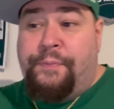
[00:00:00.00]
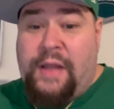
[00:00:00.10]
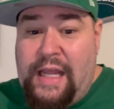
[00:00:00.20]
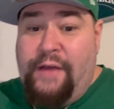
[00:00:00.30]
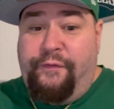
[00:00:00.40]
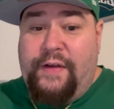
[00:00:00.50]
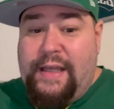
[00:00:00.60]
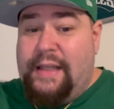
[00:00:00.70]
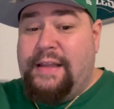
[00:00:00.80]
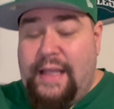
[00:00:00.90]
If he
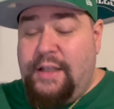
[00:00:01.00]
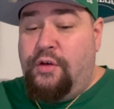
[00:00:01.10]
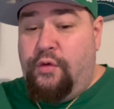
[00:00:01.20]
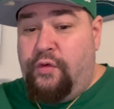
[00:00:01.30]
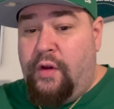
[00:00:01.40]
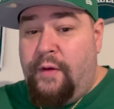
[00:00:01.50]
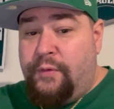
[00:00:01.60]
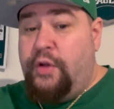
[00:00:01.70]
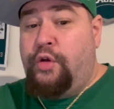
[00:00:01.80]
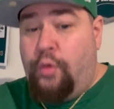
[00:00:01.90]
continues
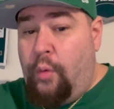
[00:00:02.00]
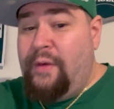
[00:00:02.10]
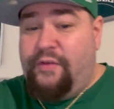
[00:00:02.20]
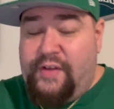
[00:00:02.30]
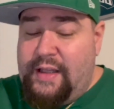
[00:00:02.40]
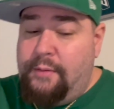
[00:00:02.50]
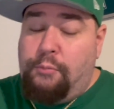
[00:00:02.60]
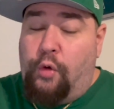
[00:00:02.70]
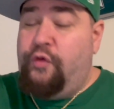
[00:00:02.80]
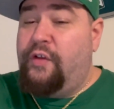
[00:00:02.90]
to do what we've seen
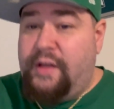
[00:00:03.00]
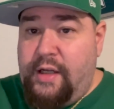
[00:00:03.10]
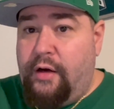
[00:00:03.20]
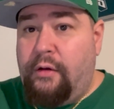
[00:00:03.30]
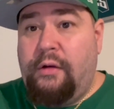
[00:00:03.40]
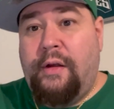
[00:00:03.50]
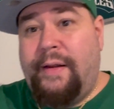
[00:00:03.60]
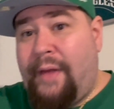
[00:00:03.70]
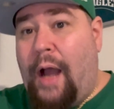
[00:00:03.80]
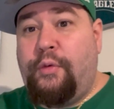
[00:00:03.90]
most of the year,
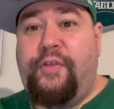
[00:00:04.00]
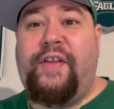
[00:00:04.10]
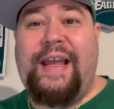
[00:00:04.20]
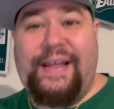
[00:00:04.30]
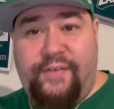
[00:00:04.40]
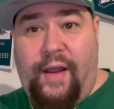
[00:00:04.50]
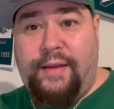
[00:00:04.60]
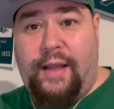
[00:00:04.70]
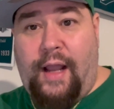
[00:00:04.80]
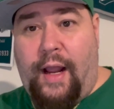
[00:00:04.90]
I would say he's not
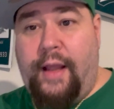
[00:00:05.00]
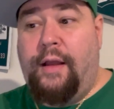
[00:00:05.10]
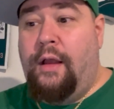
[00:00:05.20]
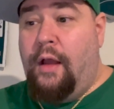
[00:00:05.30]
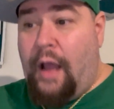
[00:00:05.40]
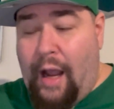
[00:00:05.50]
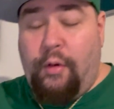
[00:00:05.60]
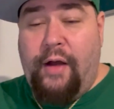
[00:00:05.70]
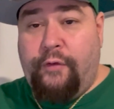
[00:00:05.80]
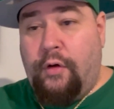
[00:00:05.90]
the guy.
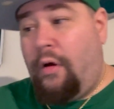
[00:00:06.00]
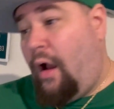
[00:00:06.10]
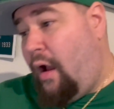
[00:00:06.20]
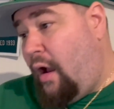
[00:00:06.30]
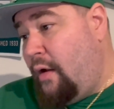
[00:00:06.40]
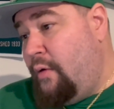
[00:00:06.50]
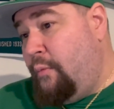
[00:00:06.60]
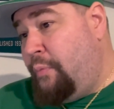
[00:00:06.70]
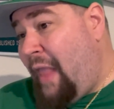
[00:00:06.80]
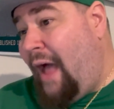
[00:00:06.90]
However,
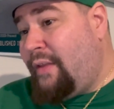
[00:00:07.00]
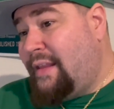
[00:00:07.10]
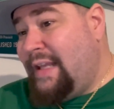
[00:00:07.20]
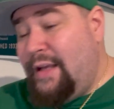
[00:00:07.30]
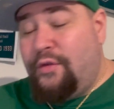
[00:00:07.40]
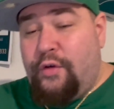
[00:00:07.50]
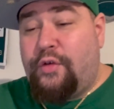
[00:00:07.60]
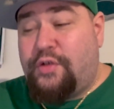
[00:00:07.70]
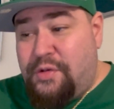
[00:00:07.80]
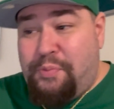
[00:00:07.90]
now that the Eagles are
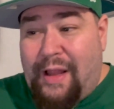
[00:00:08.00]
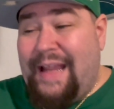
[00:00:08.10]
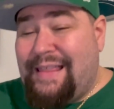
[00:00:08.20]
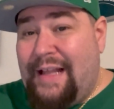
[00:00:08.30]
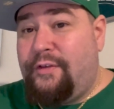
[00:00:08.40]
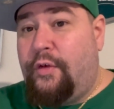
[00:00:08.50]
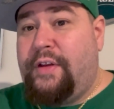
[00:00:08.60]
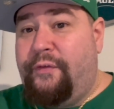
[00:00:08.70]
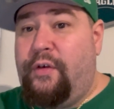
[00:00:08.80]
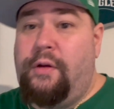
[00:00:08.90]
playing things a little
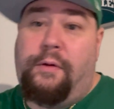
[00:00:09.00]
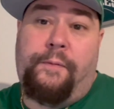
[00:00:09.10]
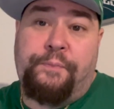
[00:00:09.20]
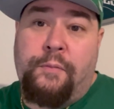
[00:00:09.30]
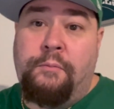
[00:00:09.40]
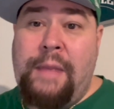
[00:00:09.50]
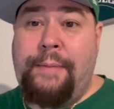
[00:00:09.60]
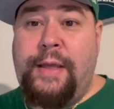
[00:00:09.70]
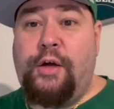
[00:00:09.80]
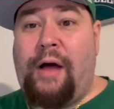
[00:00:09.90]
different,
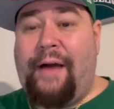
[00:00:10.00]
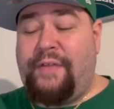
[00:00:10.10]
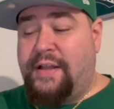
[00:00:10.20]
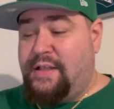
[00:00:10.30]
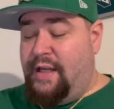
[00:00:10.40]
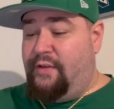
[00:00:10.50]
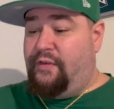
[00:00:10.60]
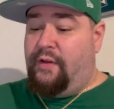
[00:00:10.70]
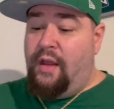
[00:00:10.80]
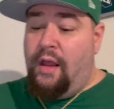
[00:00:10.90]
maybe he'll have that chance.